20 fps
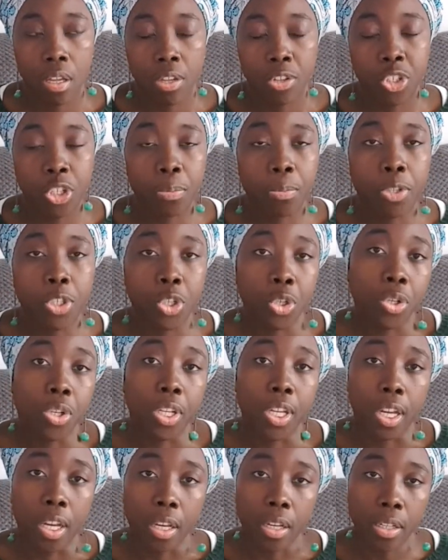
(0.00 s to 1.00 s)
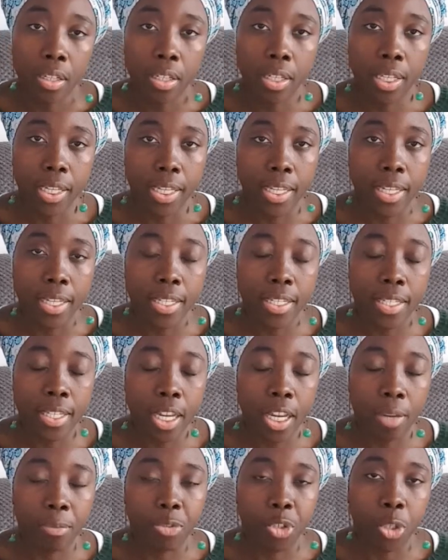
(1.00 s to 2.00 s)
Jimmy Jr. He's
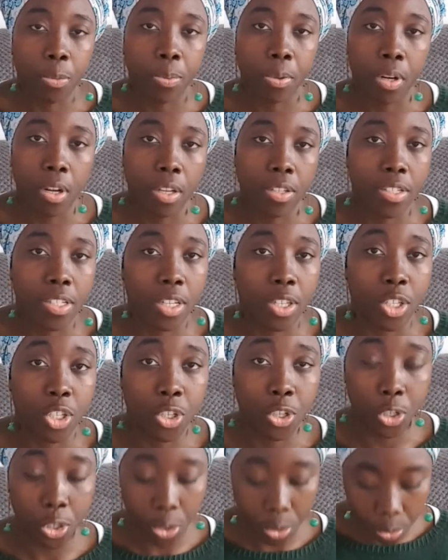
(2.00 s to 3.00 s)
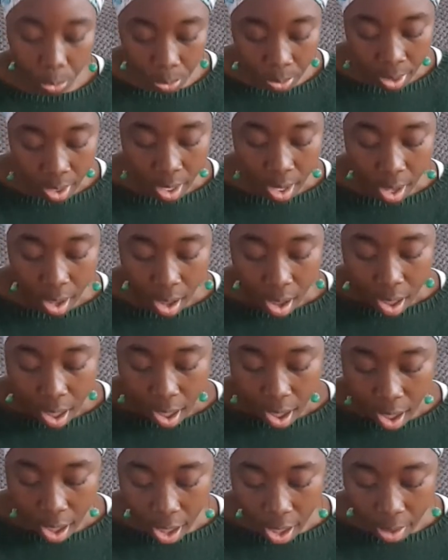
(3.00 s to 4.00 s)
Triple Otter 2.
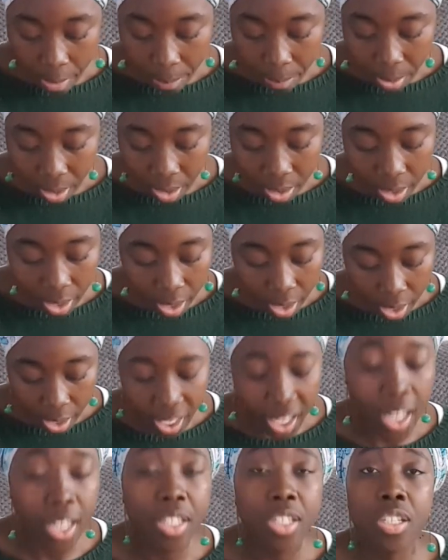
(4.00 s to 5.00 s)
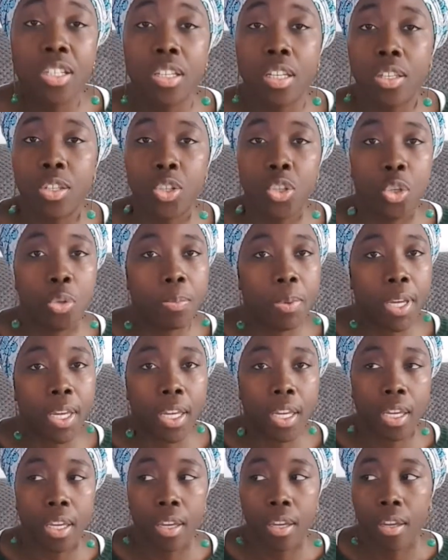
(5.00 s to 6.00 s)
Yeah, it's too
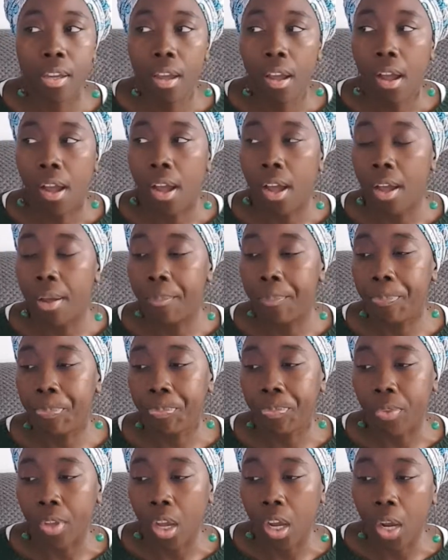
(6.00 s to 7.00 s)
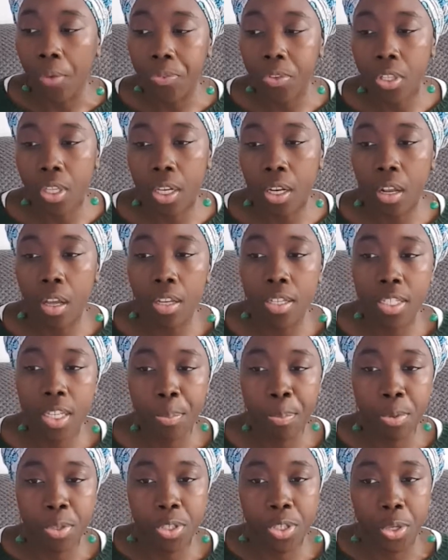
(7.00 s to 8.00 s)
big. After the last
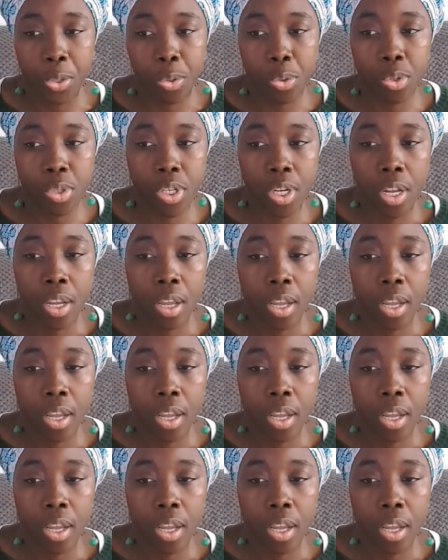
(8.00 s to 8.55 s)
episode,